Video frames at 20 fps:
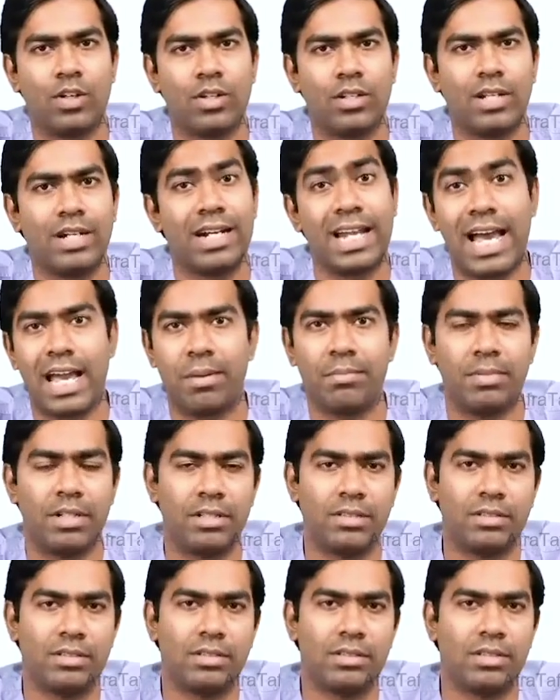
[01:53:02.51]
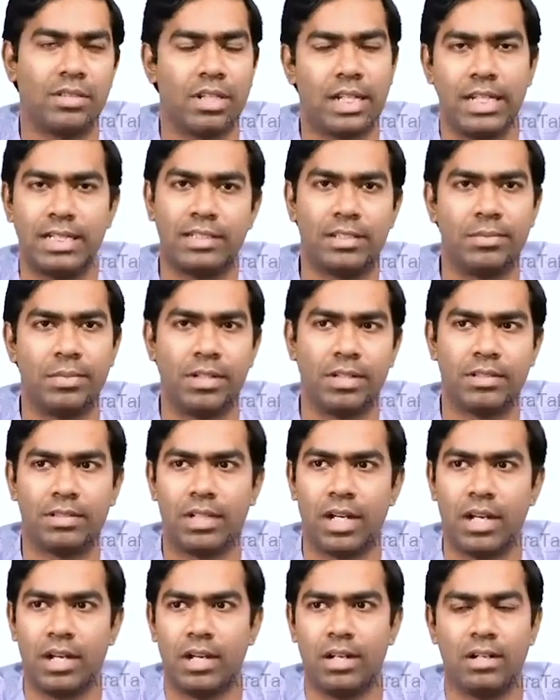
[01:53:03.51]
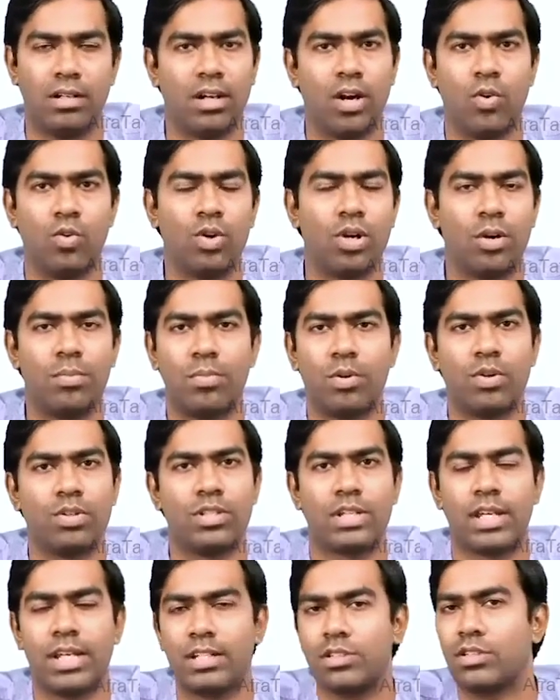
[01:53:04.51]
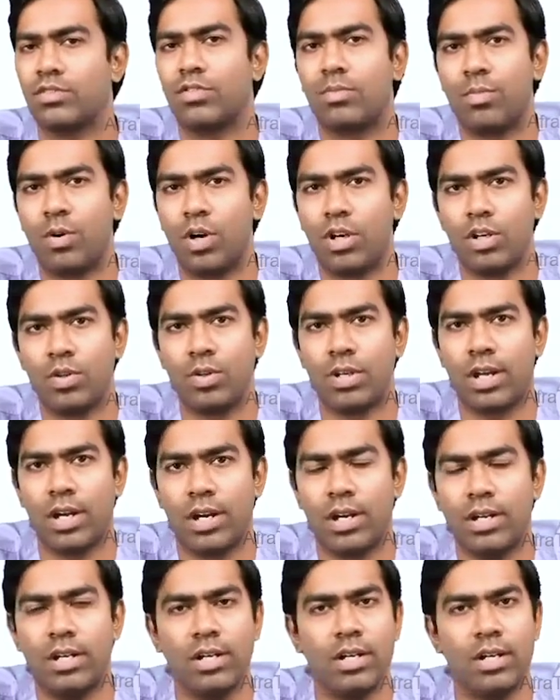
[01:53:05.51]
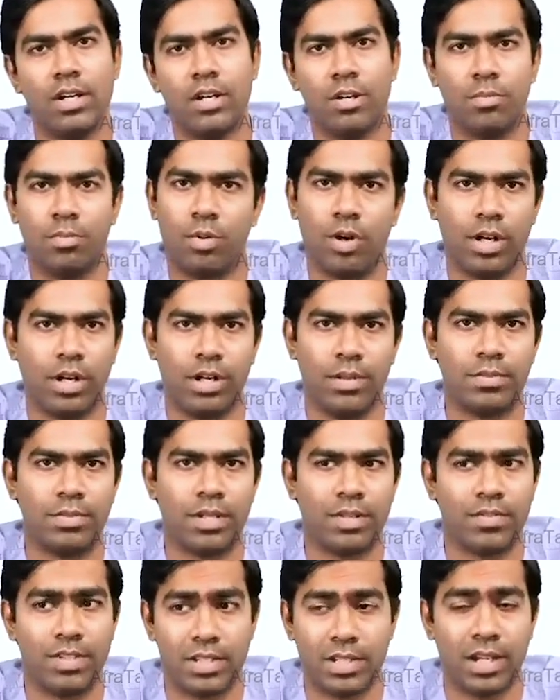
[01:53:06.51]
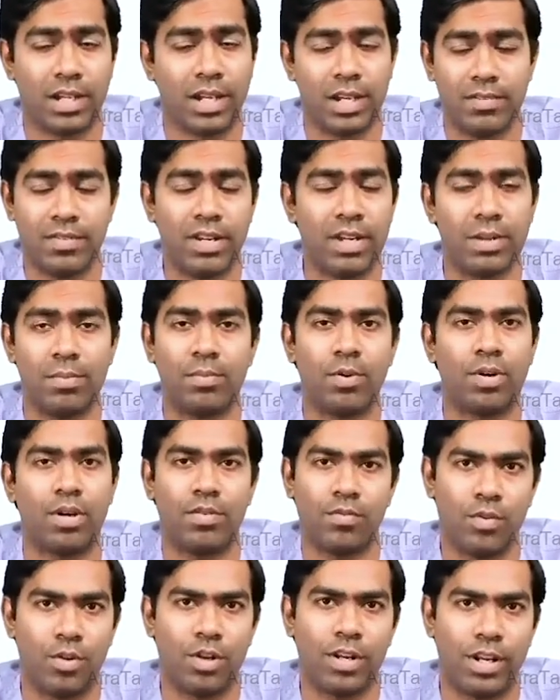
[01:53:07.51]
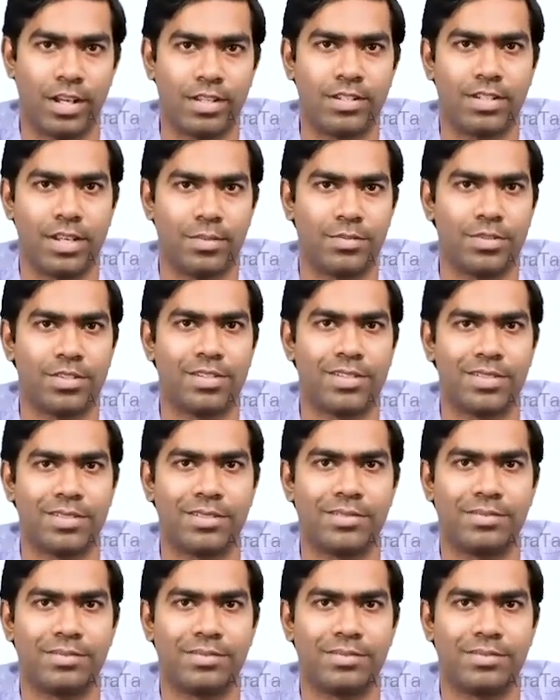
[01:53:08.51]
on the diabetes insipidus and how to approach a case of a polyuria and polydipsia, which is again very important for your exams.